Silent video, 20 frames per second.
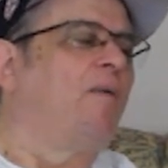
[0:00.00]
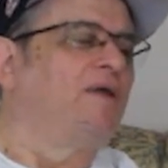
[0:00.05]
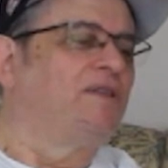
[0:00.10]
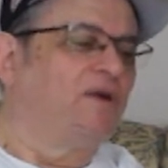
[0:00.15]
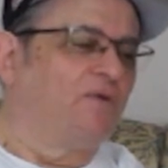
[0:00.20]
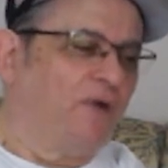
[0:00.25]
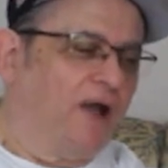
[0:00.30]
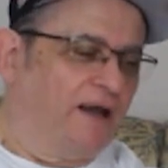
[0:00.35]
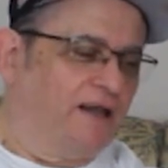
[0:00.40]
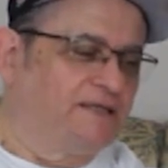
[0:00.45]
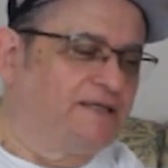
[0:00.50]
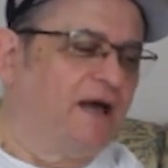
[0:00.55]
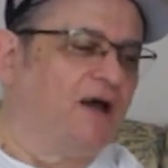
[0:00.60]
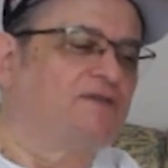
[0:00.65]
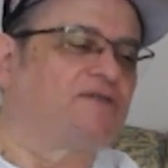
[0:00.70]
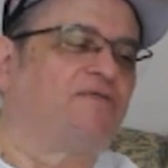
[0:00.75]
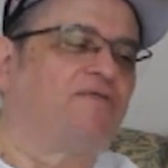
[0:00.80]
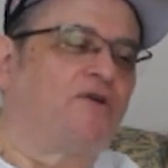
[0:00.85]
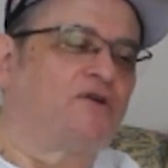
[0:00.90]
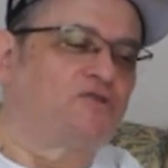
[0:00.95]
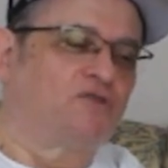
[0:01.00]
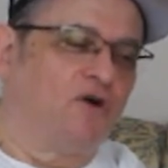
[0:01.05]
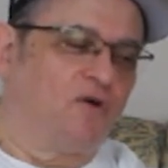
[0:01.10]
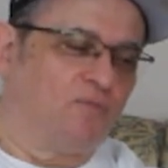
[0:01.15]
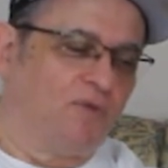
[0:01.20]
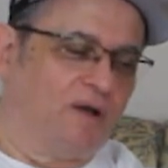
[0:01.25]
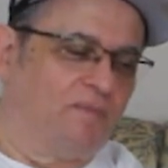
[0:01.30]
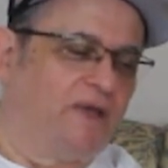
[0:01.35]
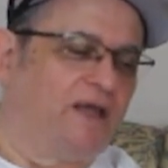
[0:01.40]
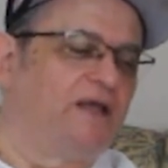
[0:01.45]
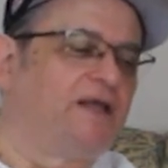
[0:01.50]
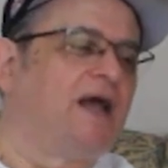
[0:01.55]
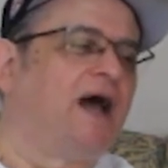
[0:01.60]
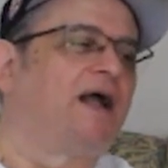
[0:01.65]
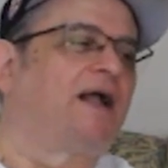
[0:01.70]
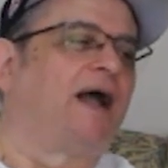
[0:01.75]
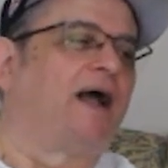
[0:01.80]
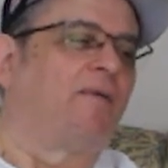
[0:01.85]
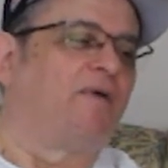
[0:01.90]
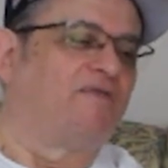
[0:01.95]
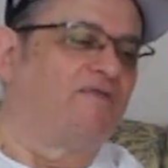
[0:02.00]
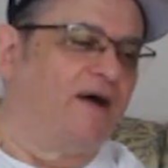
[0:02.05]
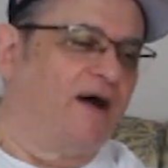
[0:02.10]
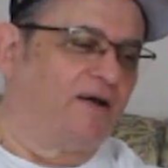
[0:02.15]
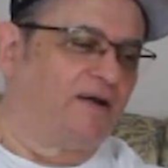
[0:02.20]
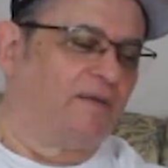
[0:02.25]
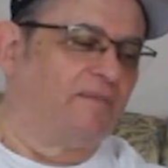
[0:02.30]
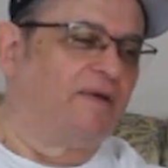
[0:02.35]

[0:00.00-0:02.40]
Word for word: I went to Randy's house the first home run, me and Yankai. We